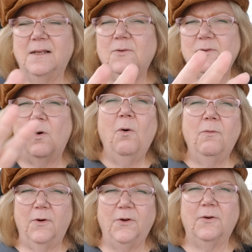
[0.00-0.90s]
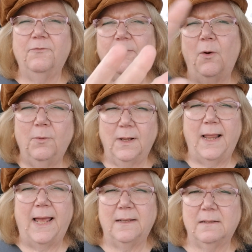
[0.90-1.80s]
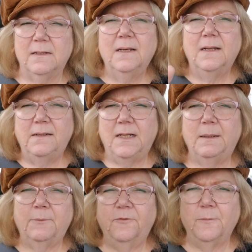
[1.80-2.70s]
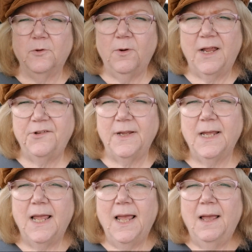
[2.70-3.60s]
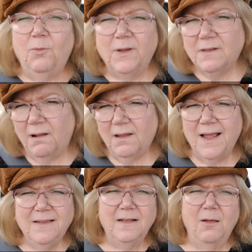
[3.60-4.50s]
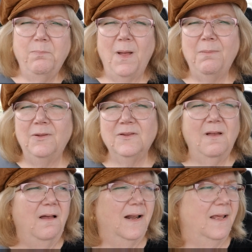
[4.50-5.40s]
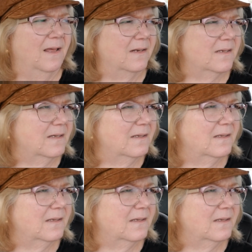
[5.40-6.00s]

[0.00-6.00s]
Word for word: that goes over your phone glass to keep it from scratching. Well, it's got all kinds of little bubbles on it.